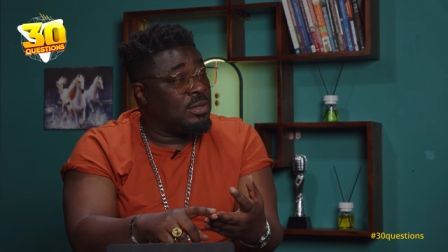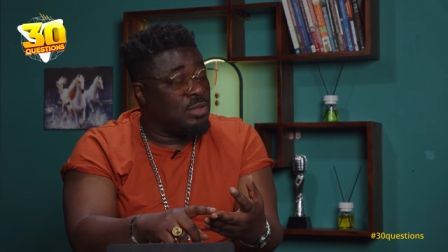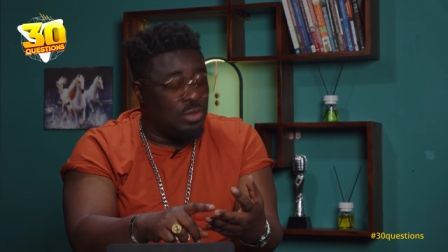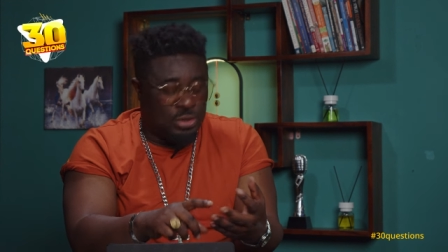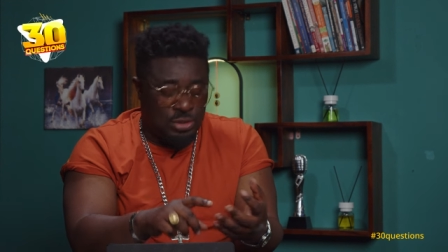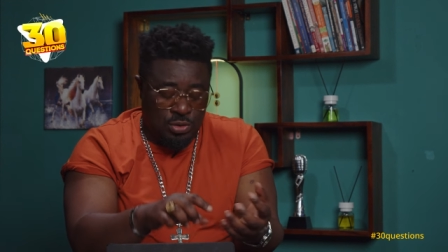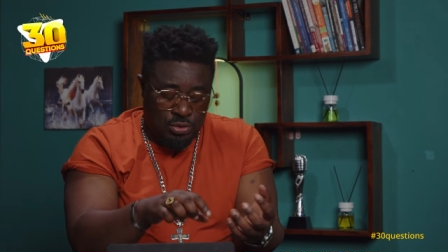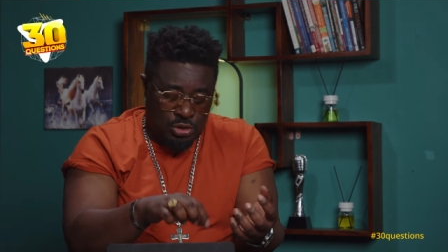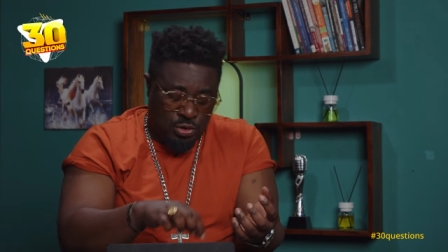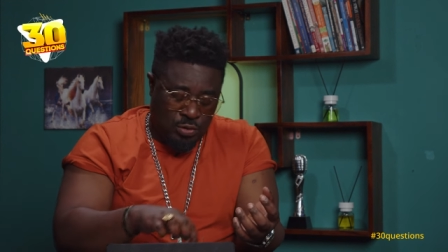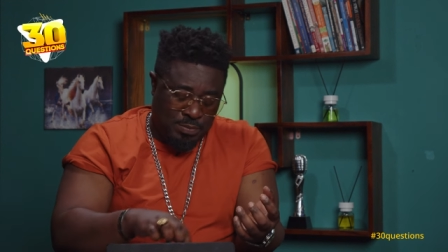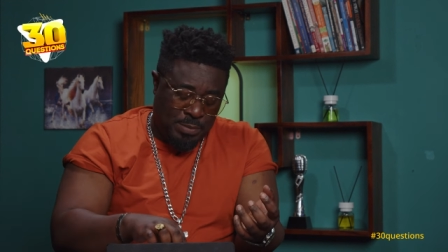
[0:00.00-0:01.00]
You're slow,
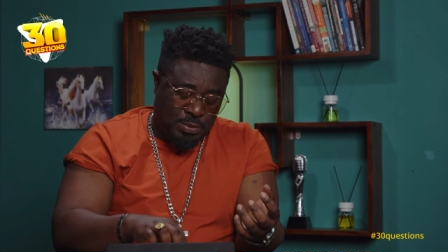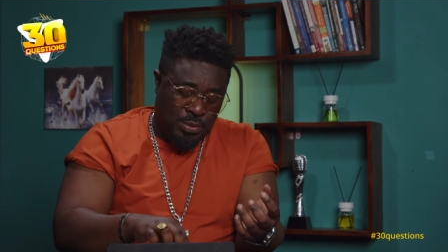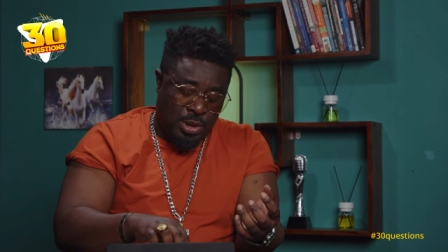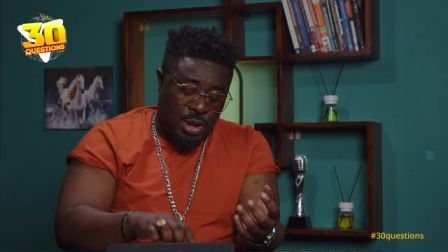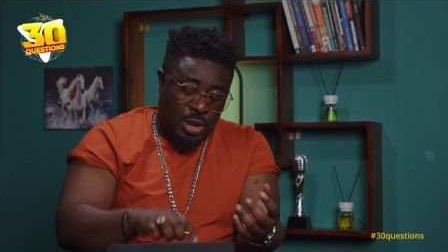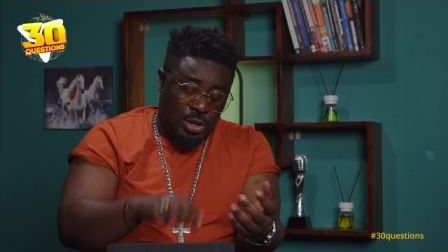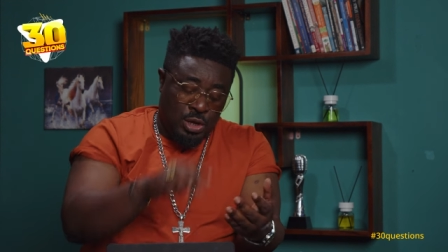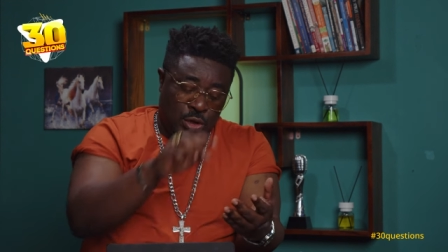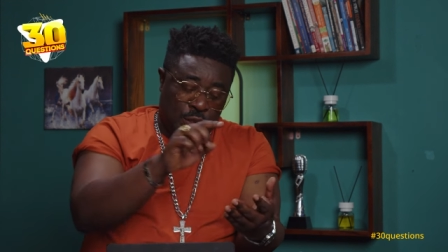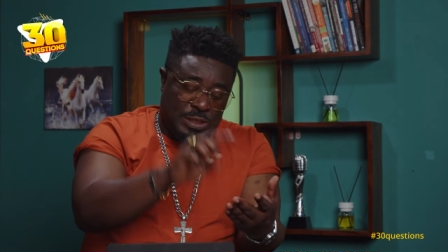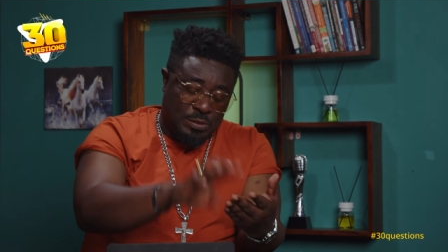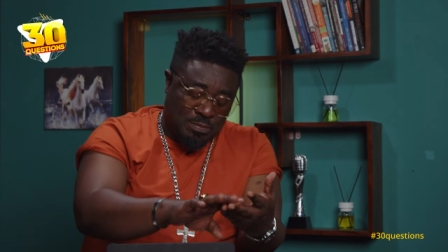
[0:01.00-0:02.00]
slow people. You
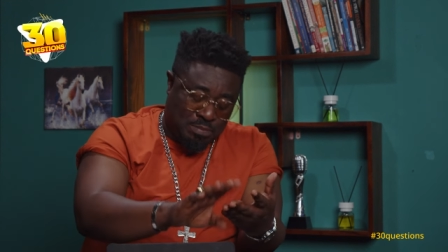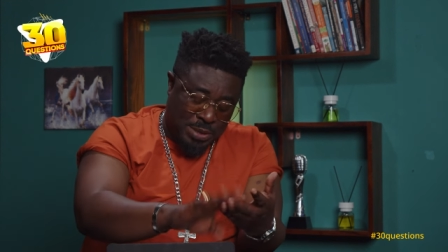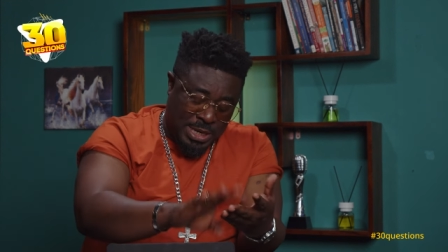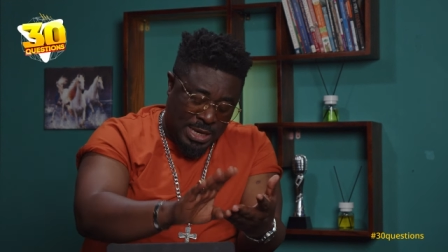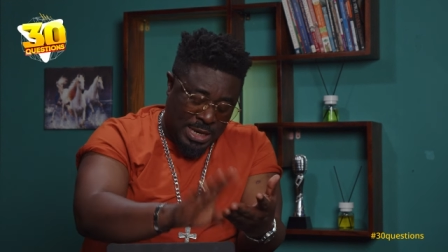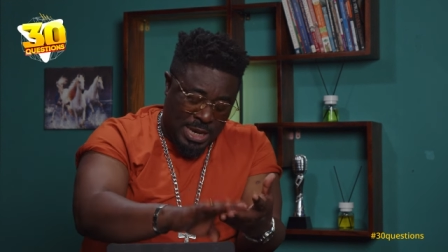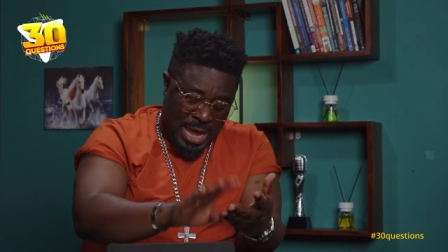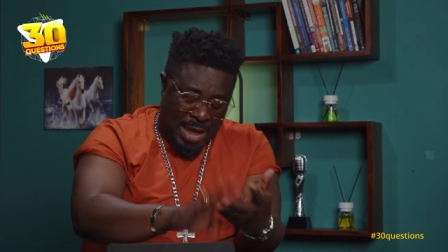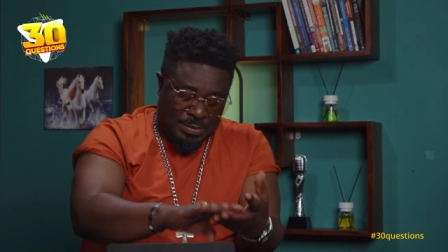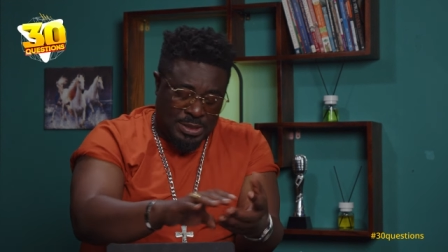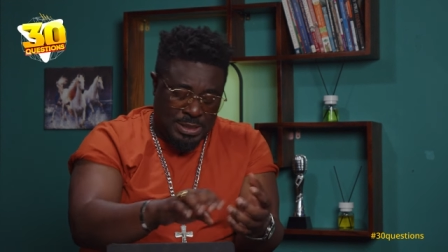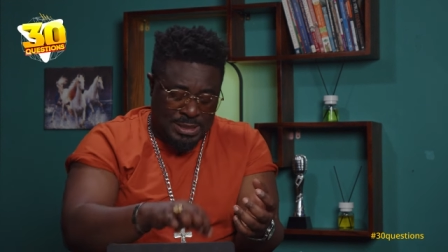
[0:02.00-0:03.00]
need to be
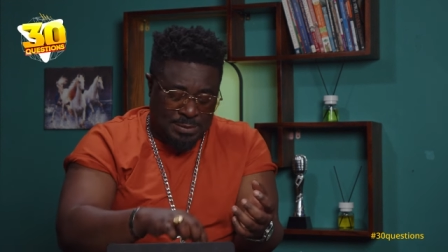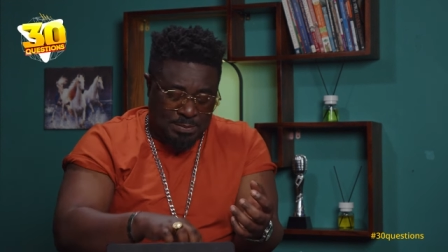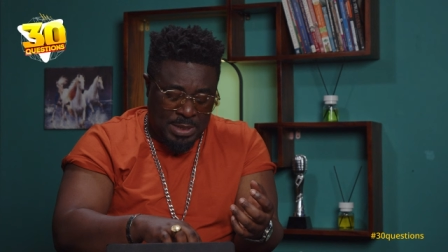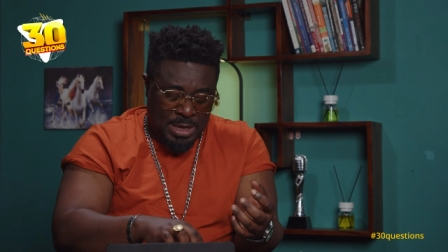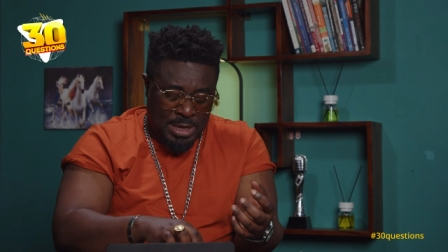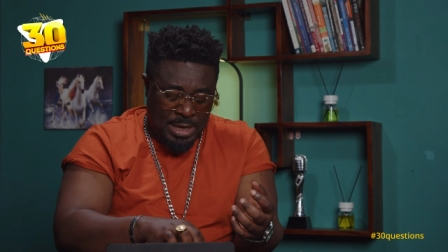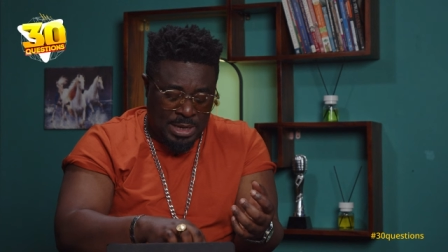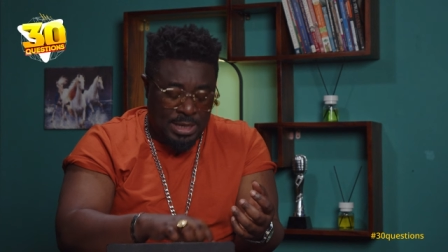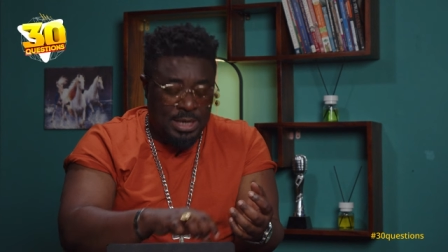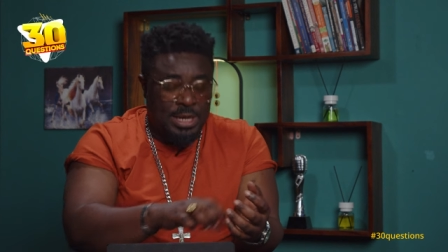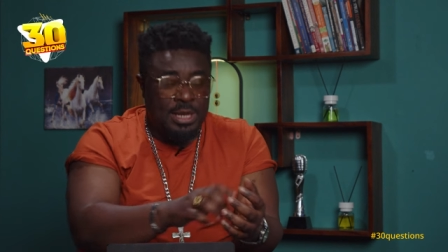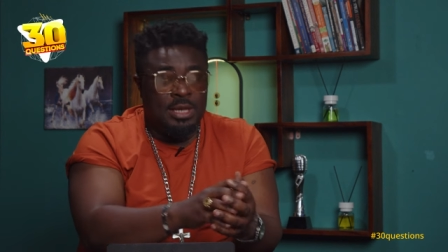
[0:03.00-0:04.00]
up to the speed.
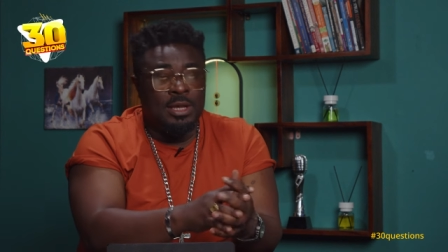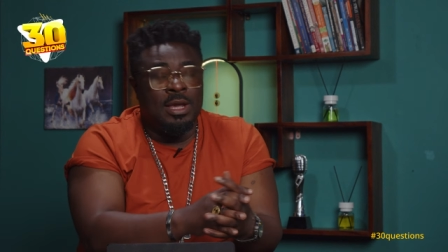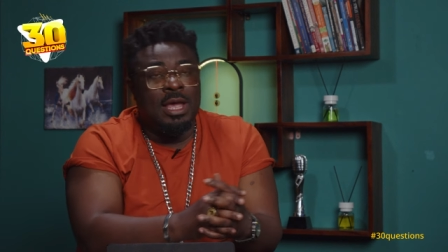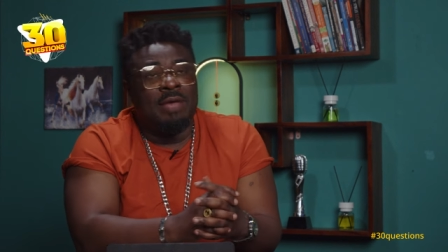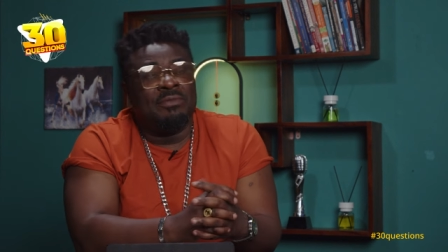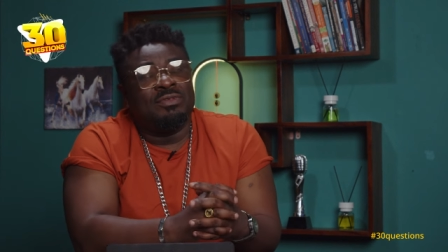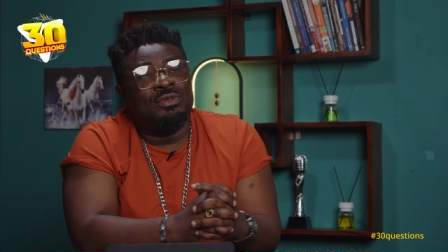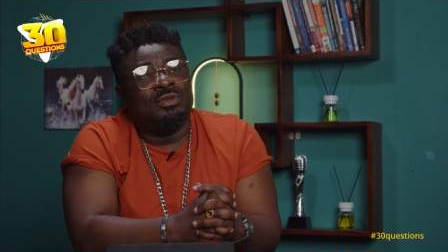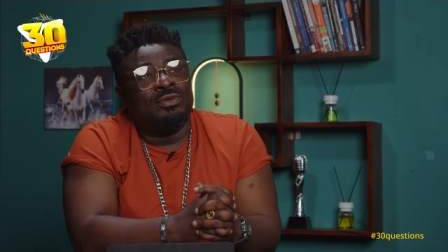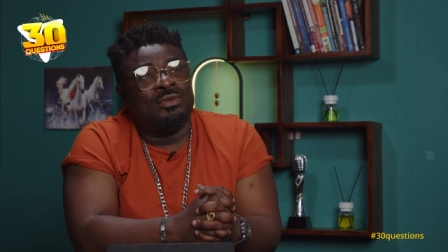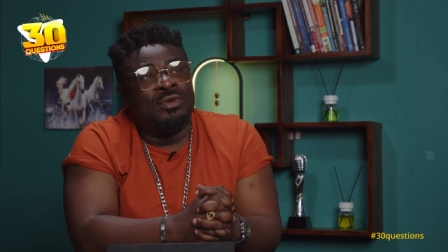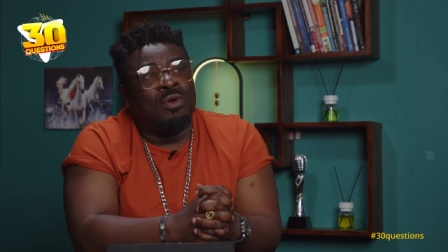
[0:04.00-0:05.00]
You have to
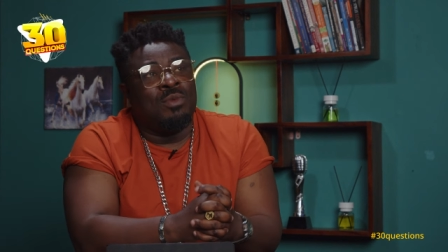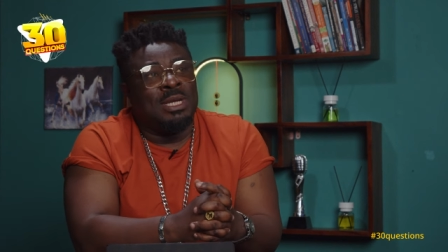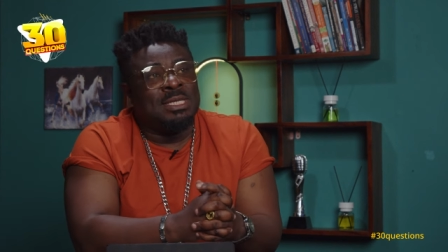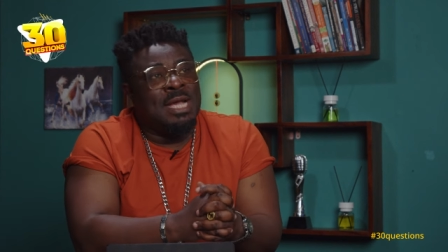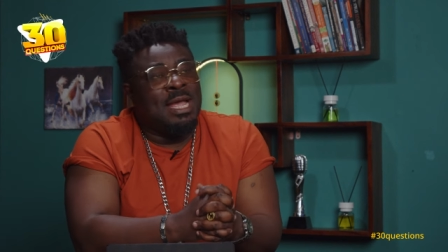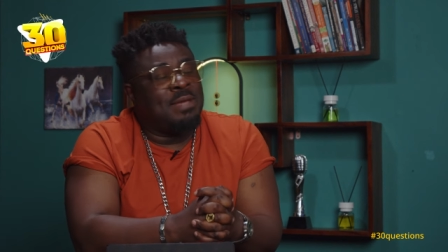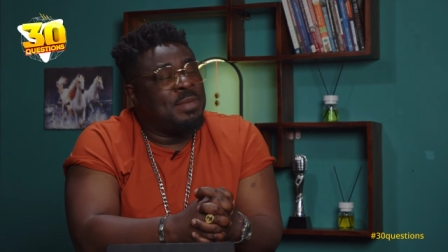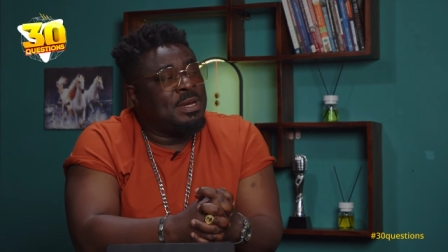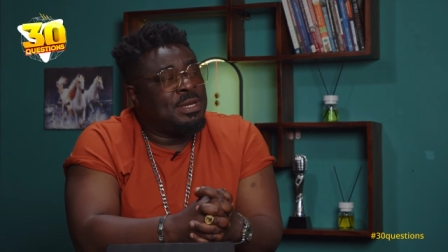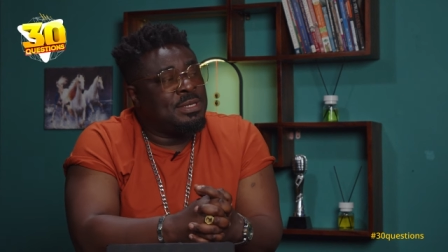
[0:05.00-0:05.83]
know what time it is.